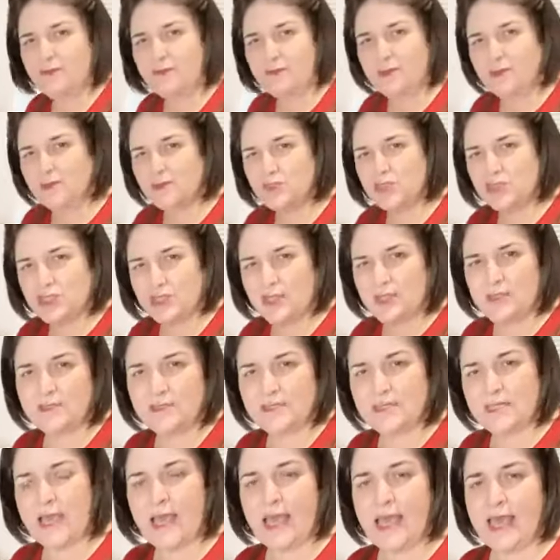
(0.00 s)
if you
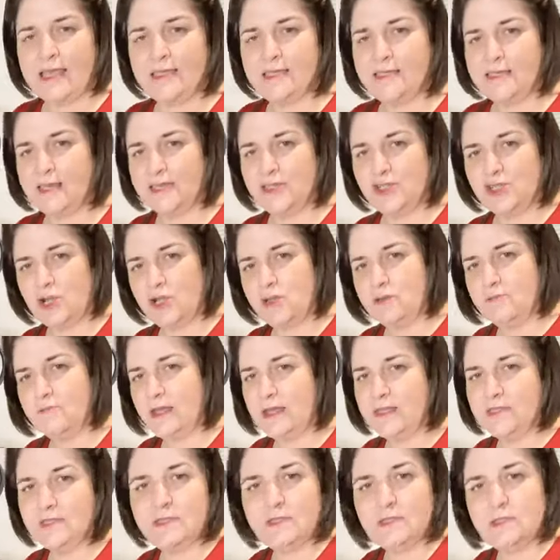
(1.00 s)
just had Dijon
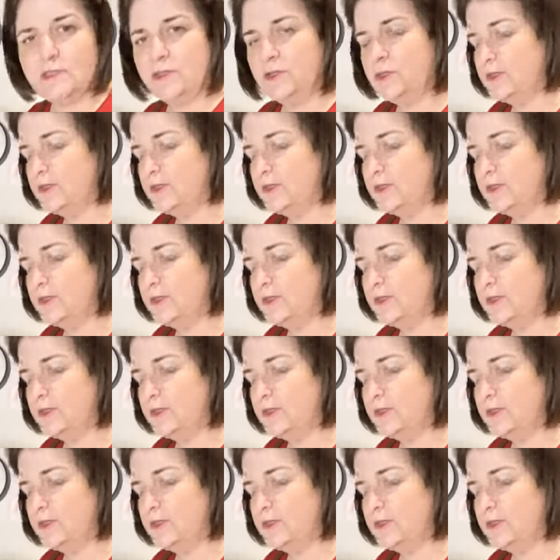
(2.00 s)
mustard,